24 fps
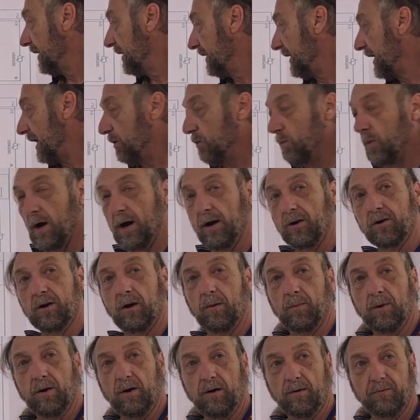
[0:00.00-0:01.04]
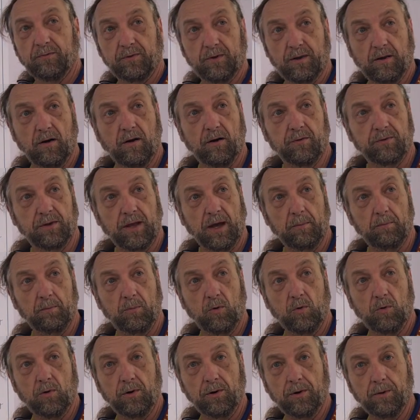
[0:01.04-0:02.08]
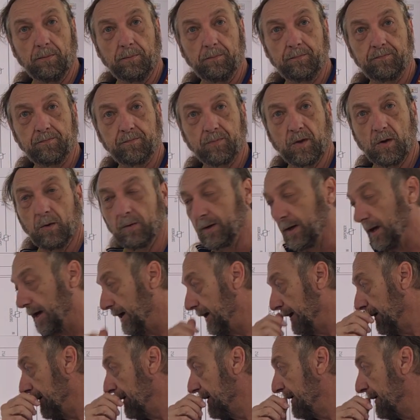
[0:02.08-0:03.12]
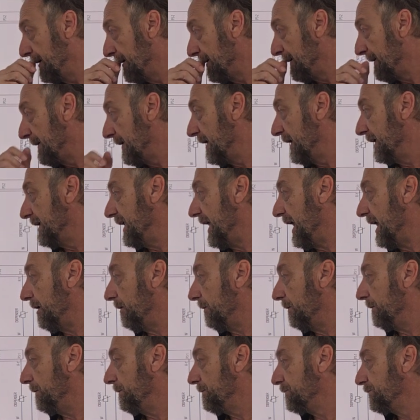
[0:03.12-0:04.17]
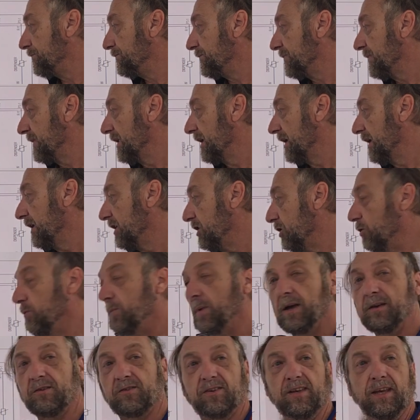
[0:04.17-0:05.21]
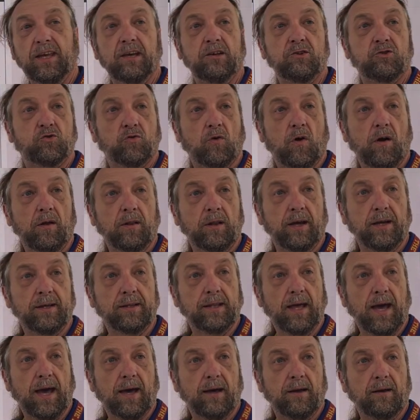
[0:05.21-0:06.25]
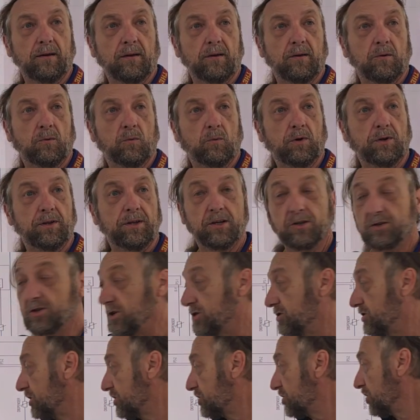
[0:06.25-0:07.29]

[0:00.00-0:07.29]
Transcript: that wire coming off, off that board, okay? Now, you may see it drawn like that, where this is just